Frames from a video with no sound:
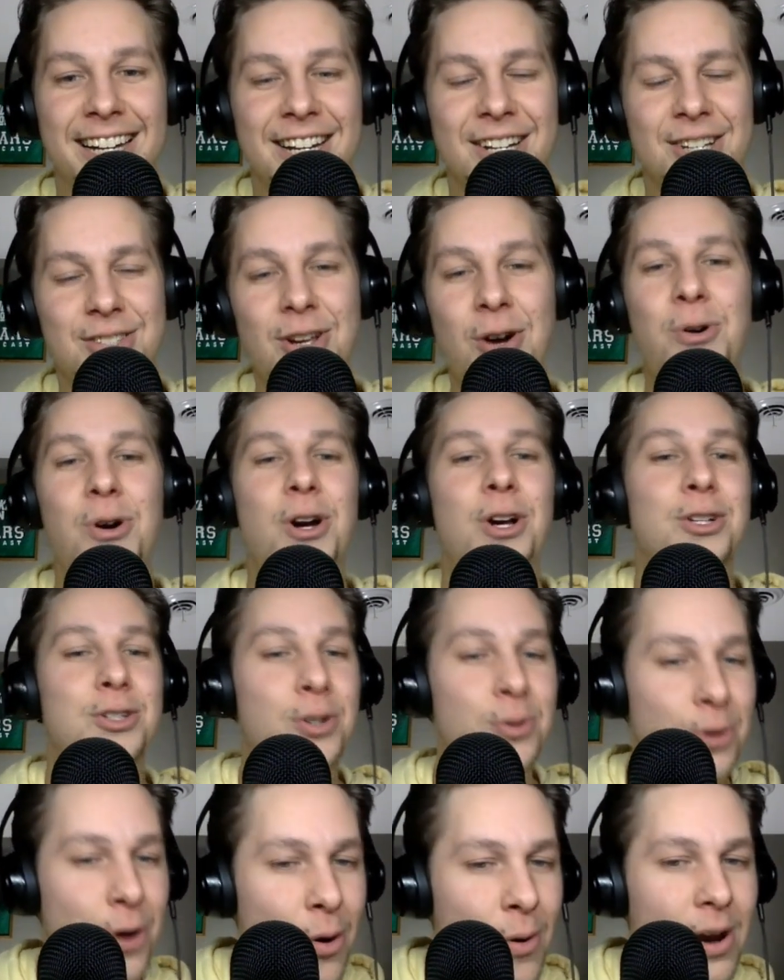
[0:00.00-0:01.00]
So
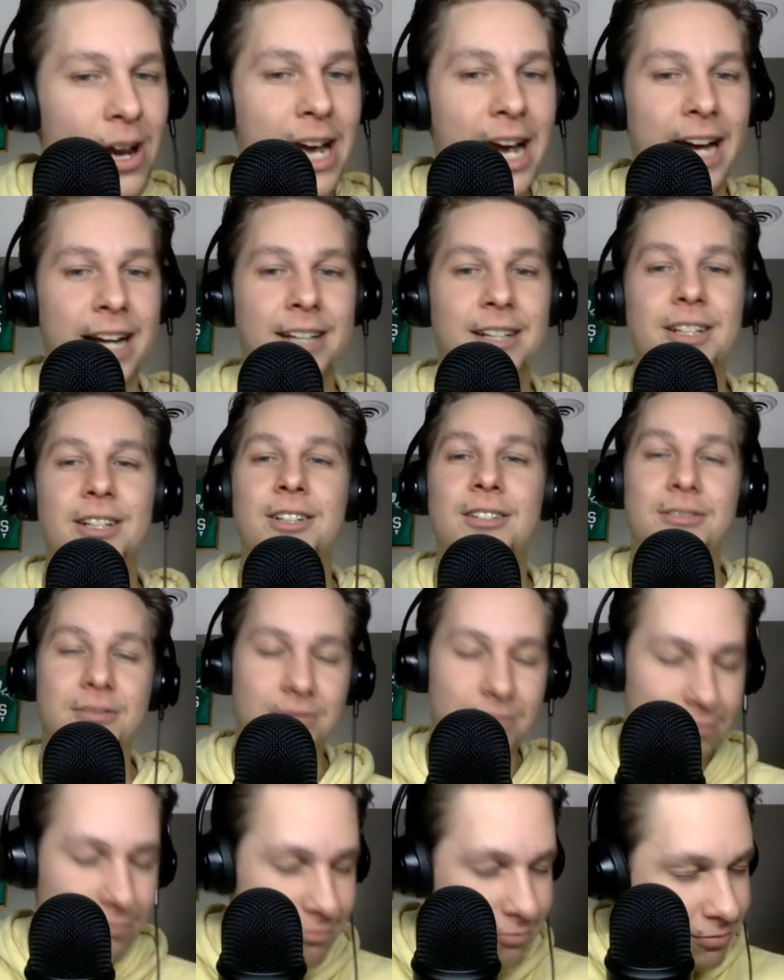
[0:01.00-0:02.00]
go ahead.
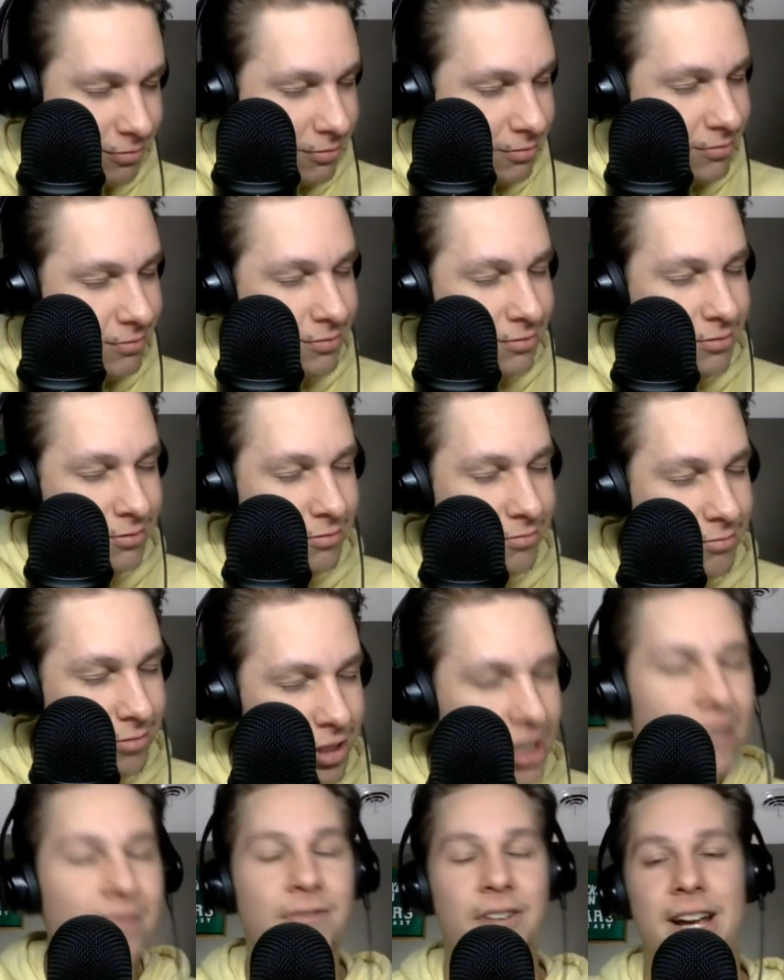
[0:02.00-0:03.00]

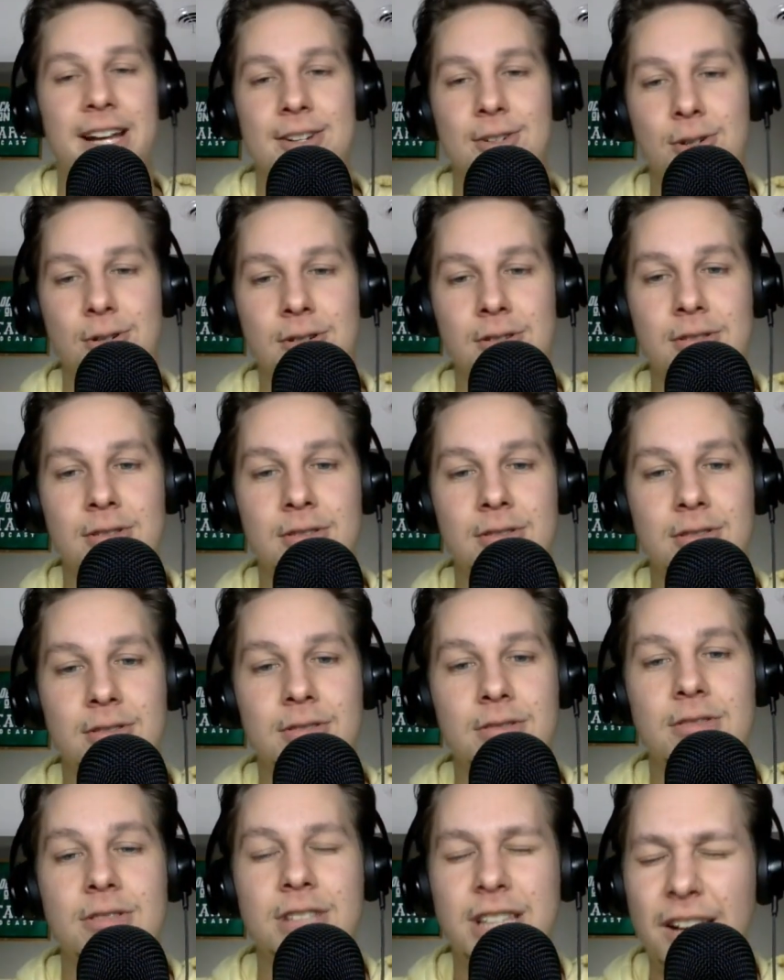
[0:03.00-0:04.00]
Get FanDuel.
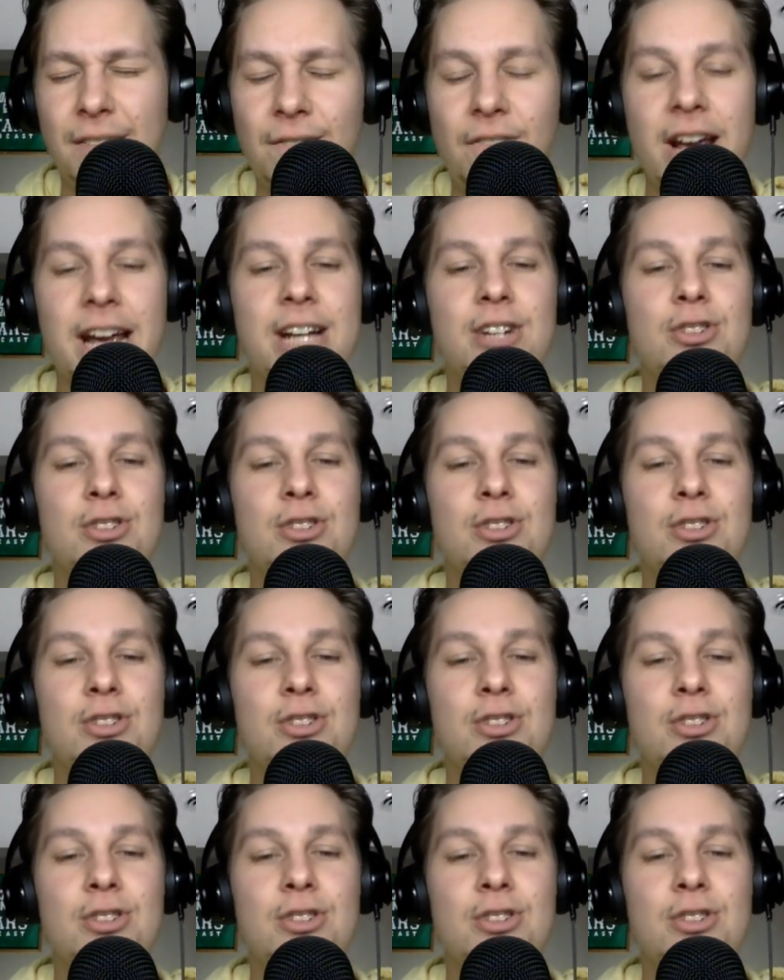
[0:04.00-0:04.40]
Get